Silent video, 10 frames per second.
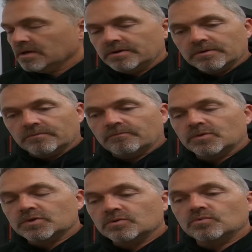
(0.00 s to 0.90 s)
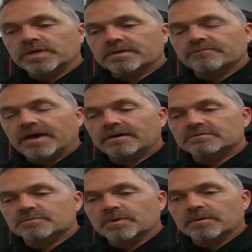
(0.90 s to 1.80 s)
you're too weak of valve
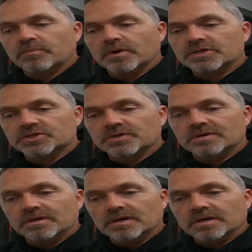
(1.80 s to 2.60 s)
spring pressure